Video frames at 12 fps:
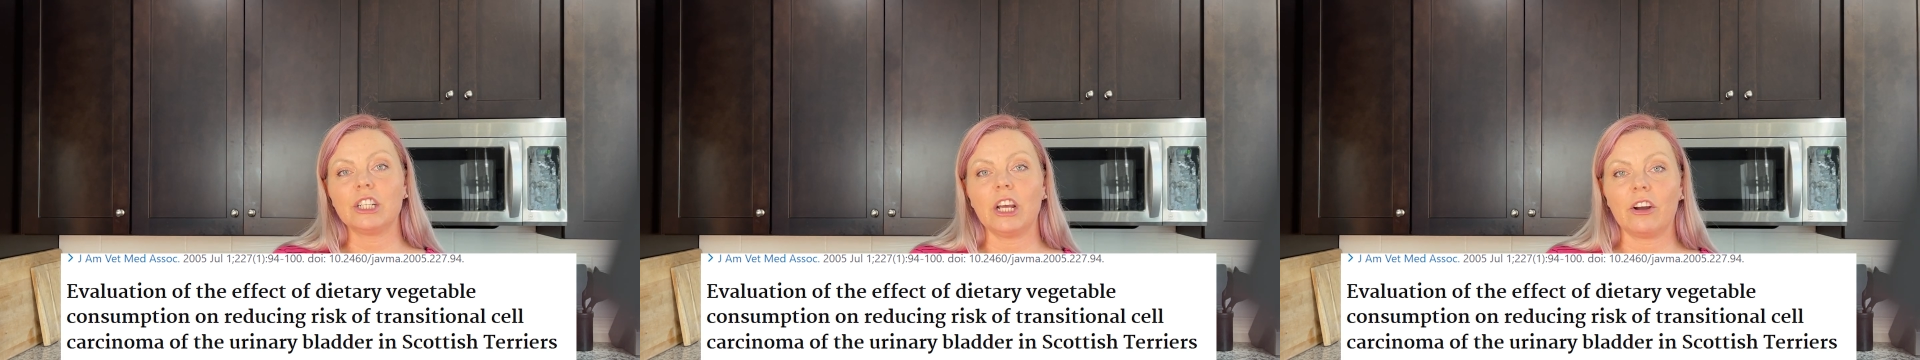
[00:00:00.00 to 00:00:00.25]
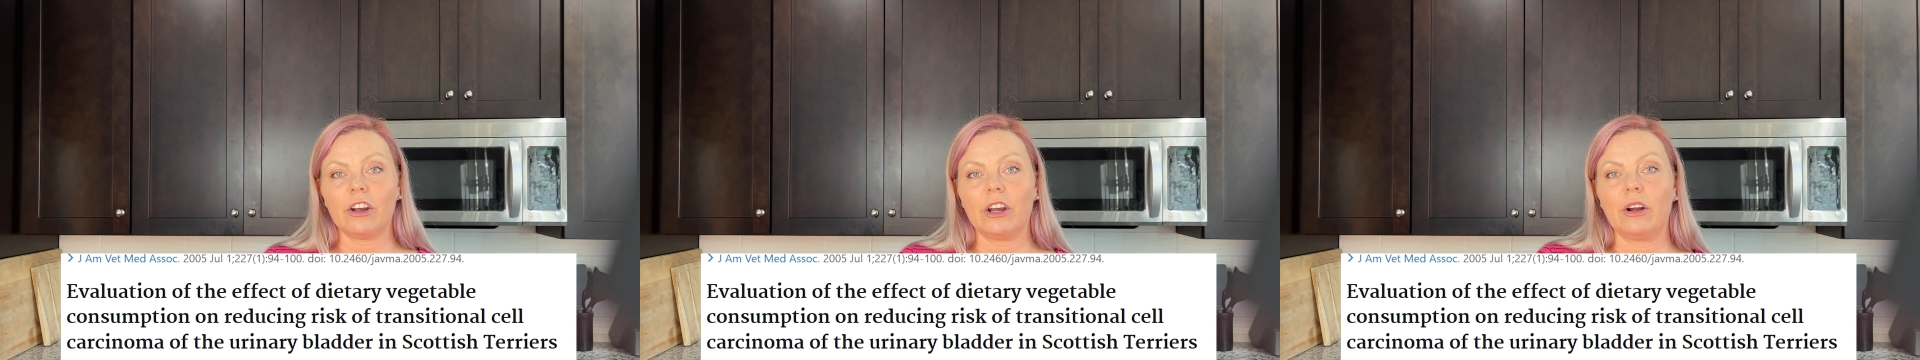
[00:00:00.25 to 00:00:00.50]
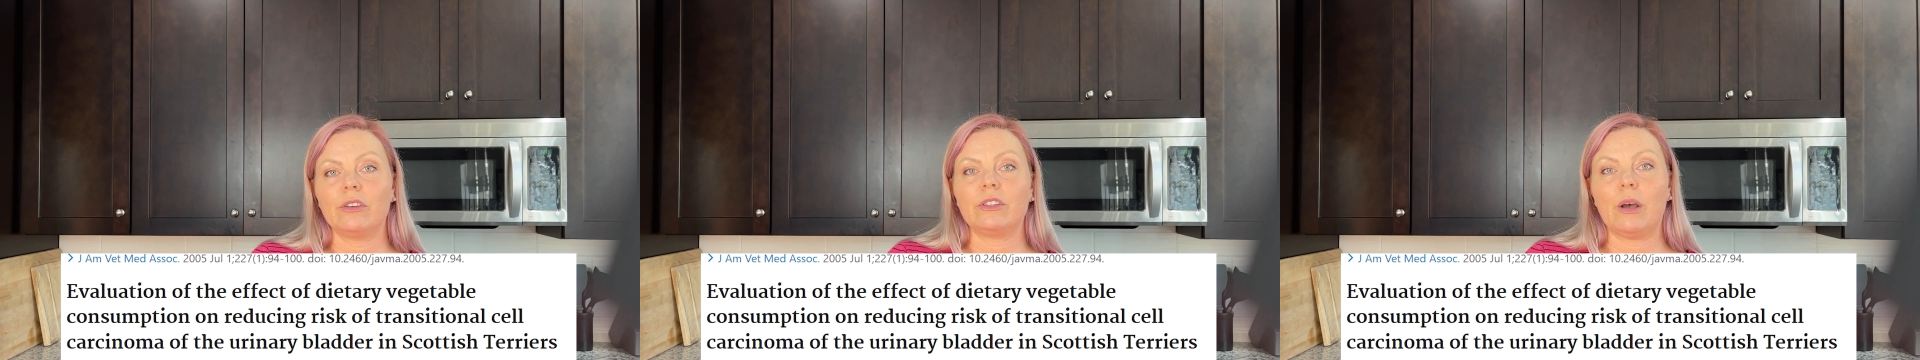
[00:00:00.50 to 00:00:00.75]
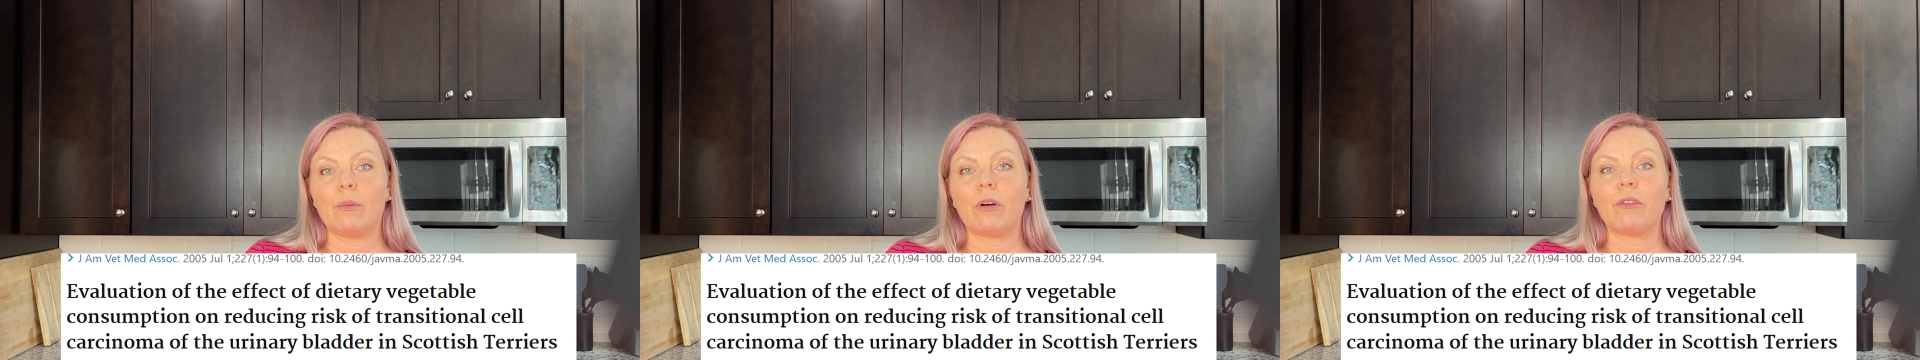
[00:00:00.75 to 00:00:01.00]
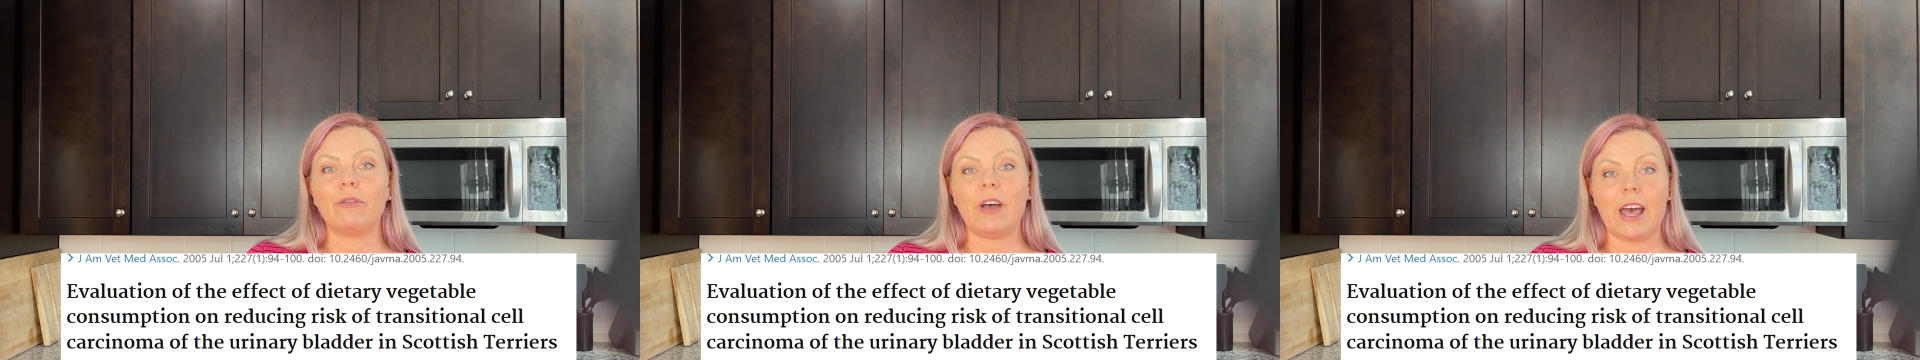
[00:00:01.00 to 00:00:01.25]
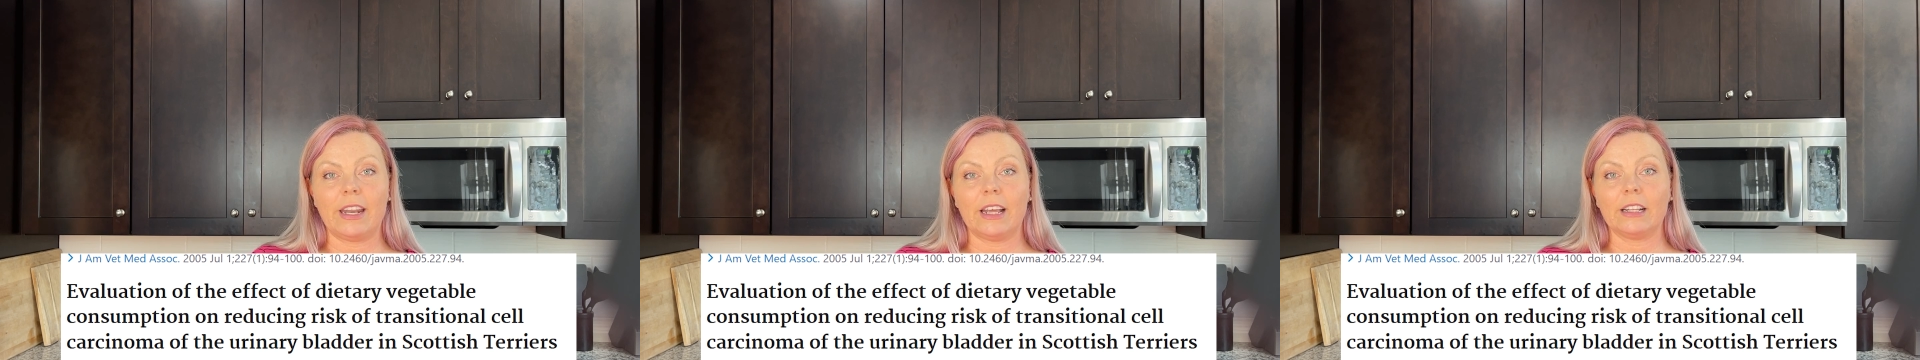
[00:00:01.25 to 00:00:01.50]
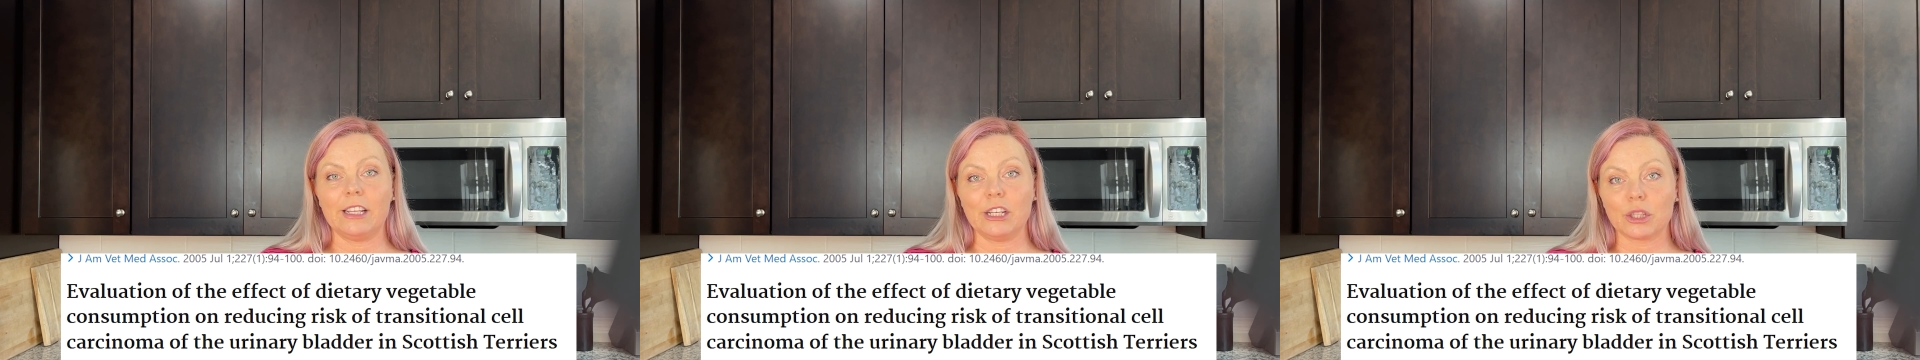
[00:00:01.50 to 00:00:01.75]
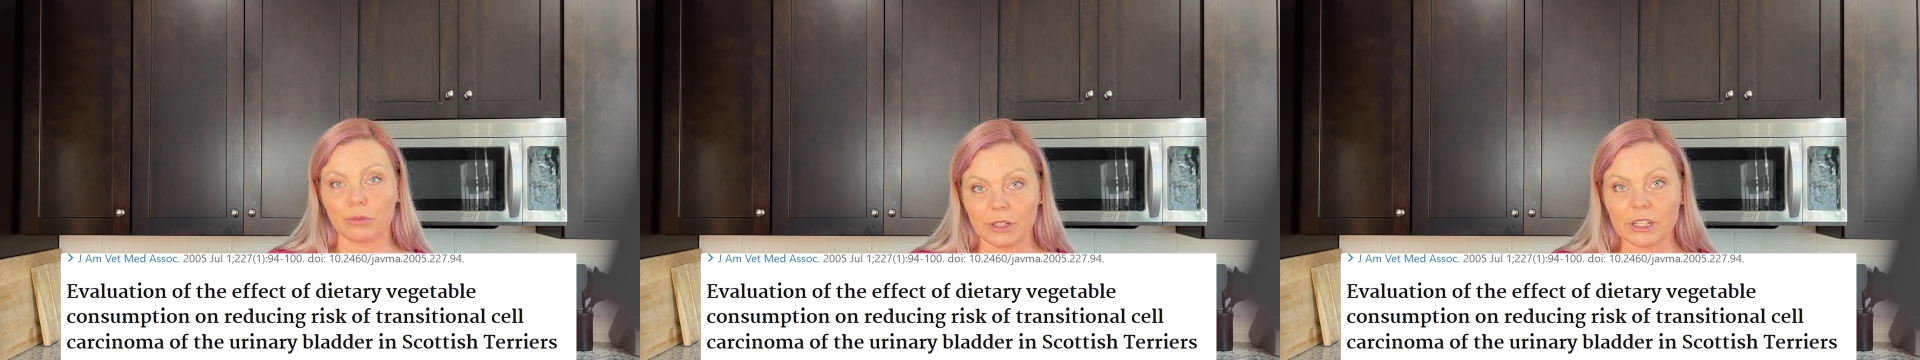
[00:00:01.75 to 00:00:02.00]
Terriers that were fed at
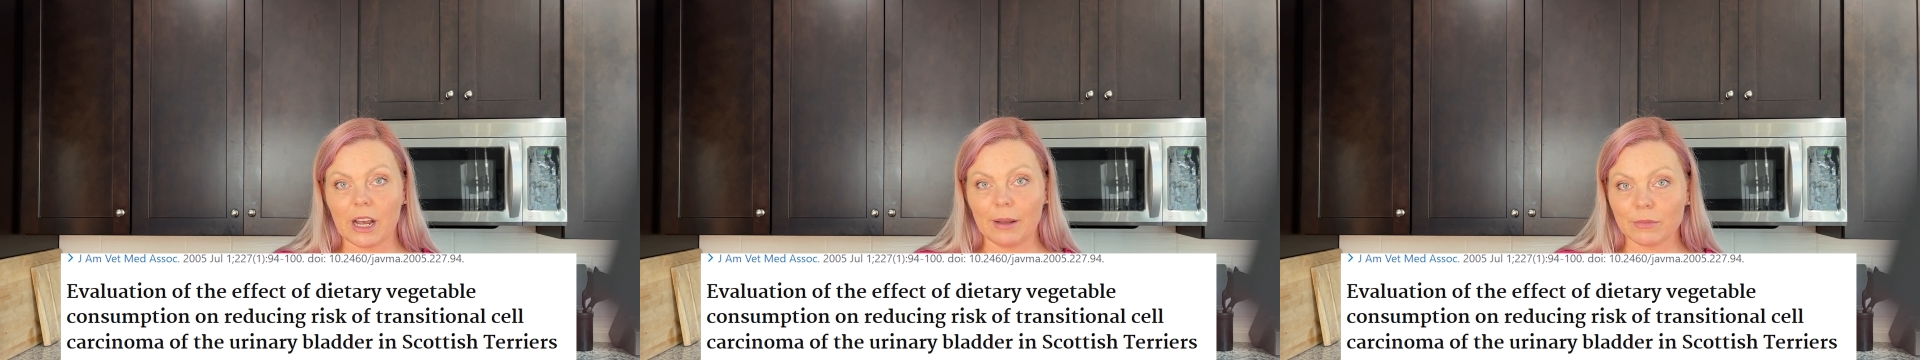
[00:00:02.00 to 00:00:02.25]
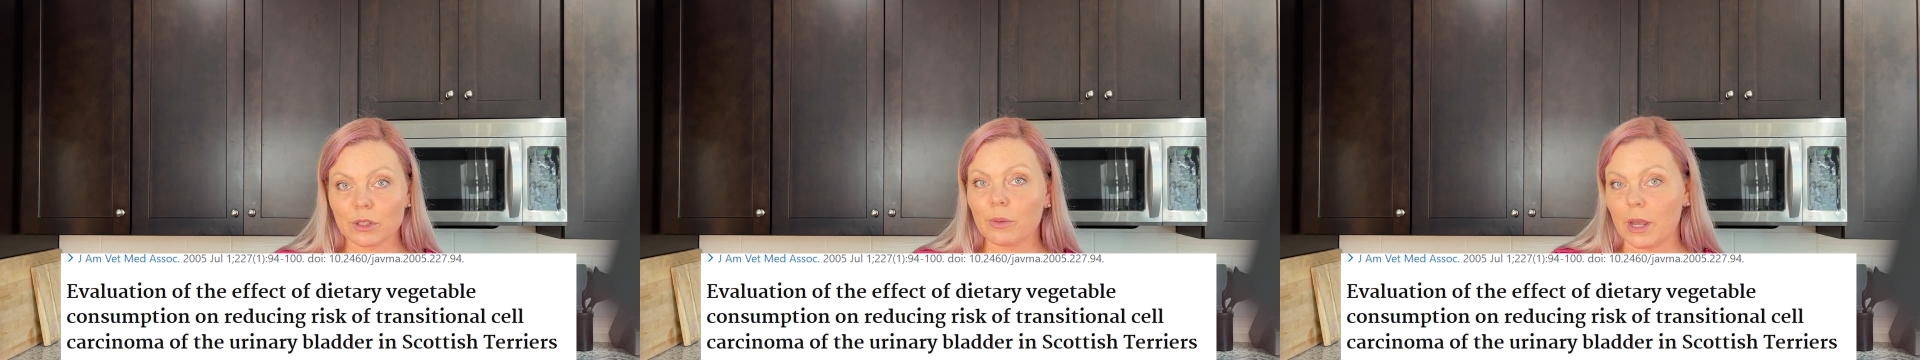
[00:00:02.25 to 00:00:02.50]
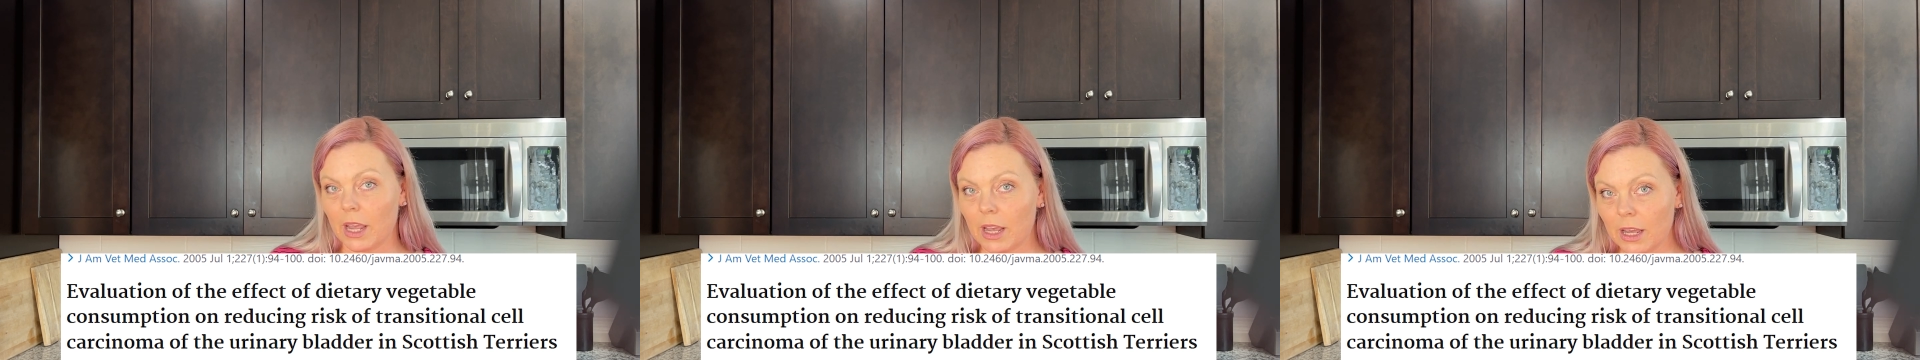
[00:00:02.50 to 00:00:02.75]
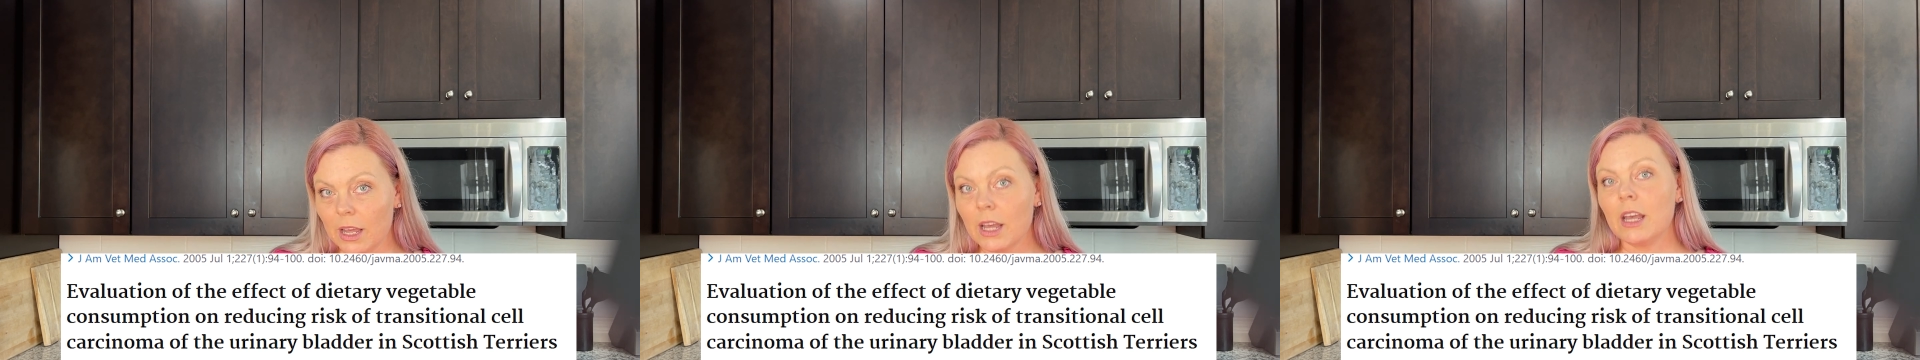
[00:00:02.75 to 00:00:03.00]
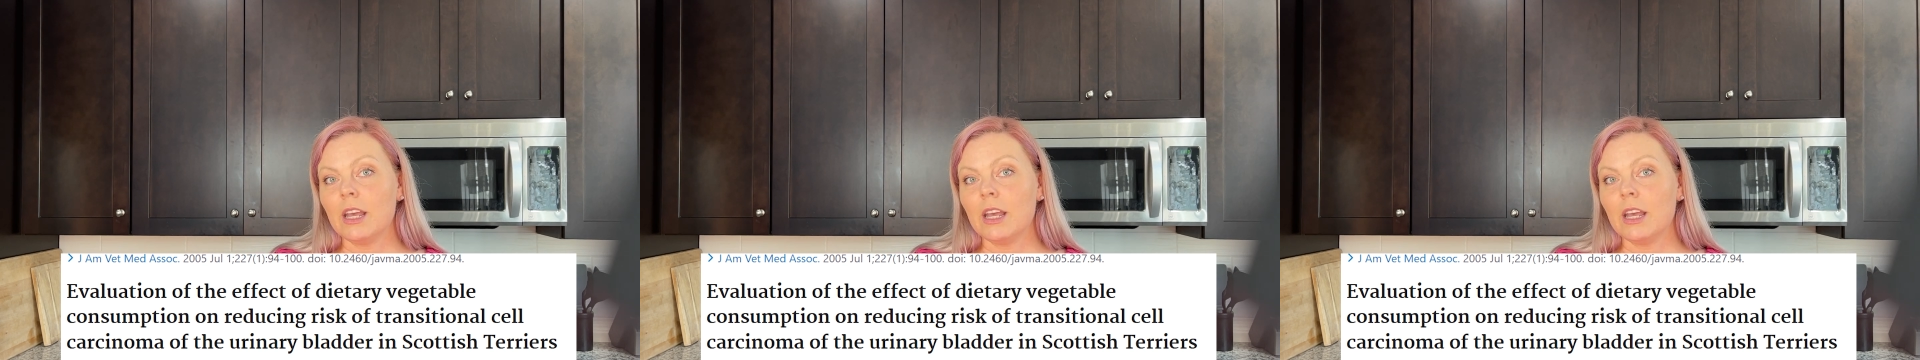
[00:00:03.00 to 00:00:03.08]
least 3 times a week,